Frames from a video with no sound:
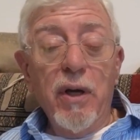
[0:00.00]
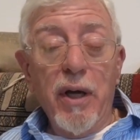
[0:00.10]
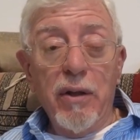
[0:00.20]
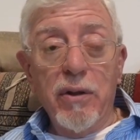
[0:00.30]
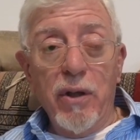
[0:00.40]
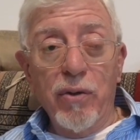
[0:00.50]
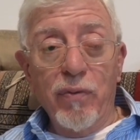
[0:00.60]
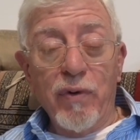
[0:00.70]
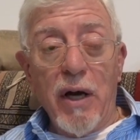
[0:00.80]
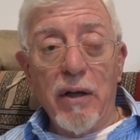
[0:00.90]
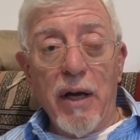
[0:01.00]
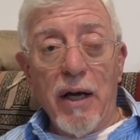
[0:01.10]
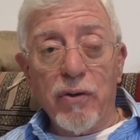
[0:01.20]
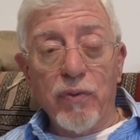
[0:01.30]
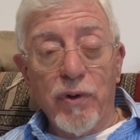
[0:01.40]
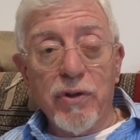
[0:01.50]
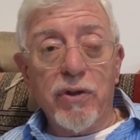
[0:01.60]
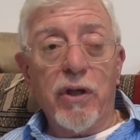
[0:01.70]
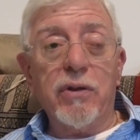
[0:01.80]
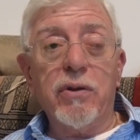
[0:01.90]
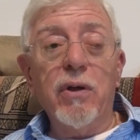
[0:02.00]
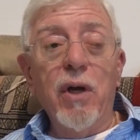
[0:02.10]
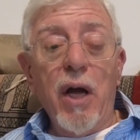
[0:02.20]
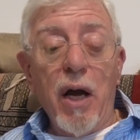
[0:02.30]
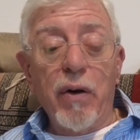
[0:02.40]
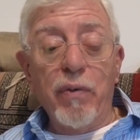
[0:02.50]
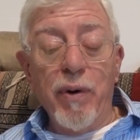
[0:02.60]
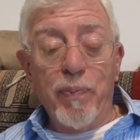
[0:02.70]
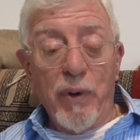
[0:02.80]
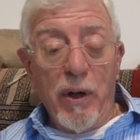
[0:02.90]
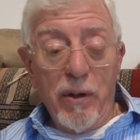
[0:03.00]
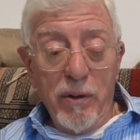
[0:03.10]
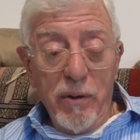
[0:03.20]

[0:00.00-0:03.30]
and then you've got Acts 26. Agrippa